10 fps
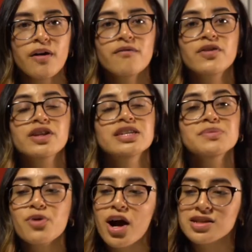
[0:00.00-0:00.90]
For
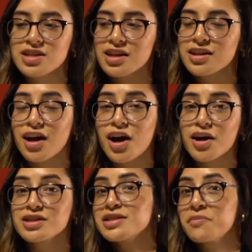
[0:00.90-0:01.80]
this project,
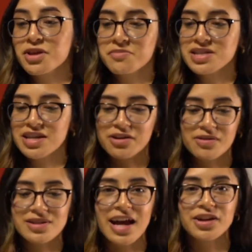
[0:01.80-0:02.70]
some of the
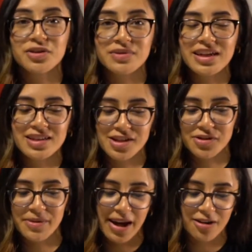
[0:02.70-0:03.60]
materials that you'll need to
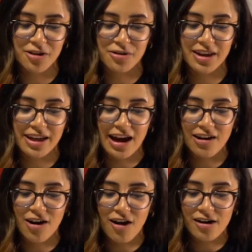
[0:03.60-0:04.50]
create your
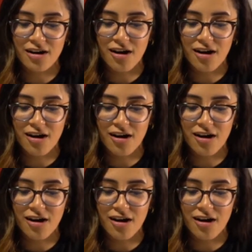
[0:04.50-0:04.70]
Lotería card